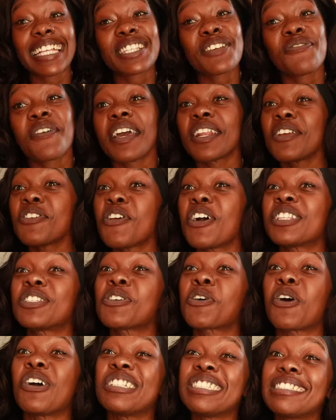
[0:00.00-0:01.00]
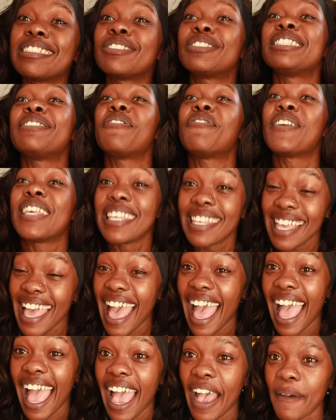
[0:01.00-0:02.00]
It's very not a conducive.
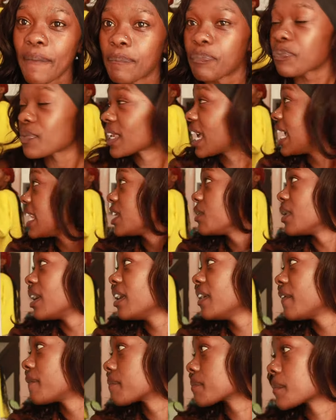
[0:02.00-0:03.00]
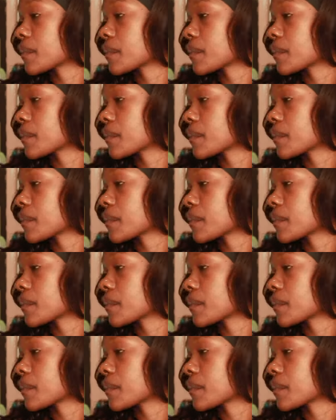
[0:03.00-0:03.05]
Anyway.